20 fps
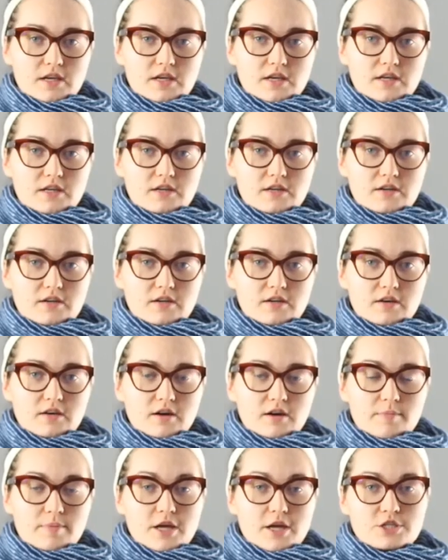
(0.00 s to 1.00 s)
in
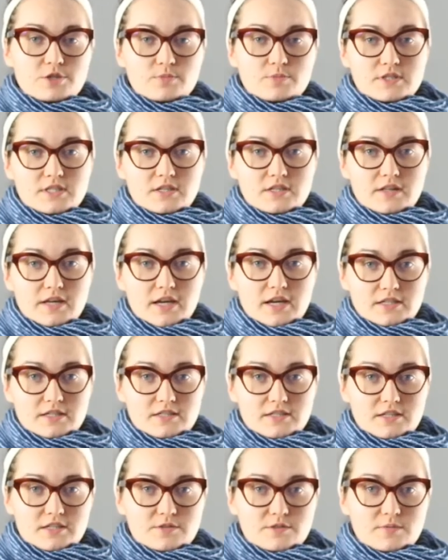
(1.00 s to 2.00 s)
a patient with celiac
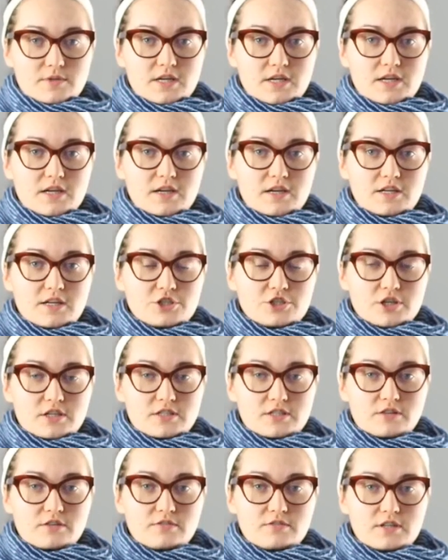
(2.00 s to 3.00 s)
disease when they
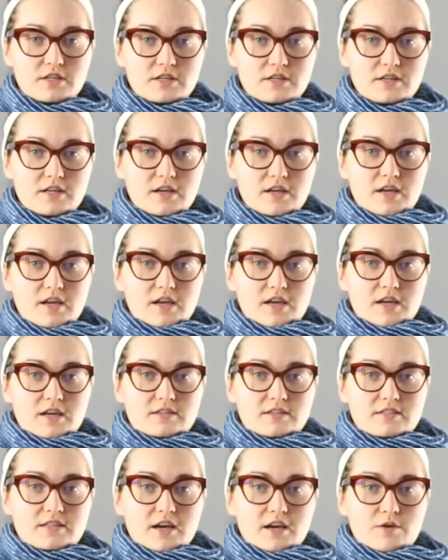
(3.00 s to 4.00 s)
ingest gluten
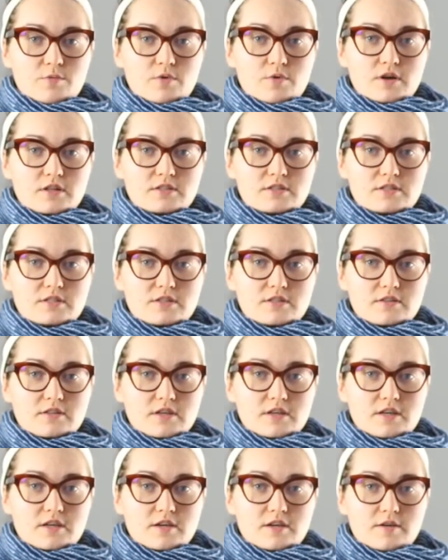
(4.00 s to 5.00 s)
is that once
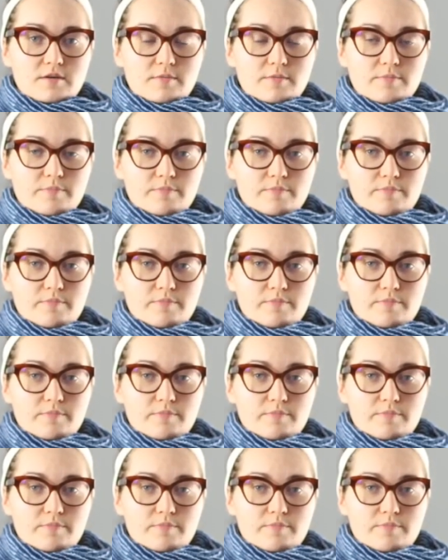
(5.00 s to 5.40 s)
the